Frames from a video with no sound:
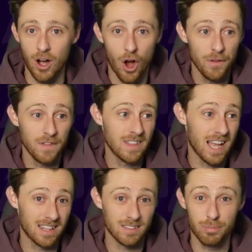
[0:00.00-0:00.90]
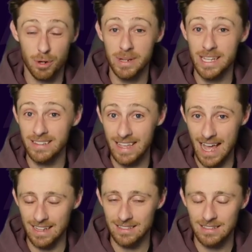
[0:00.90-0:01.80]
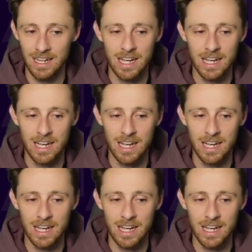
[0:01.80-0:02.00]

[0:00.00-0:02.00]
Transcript: I think the answer probably is yes.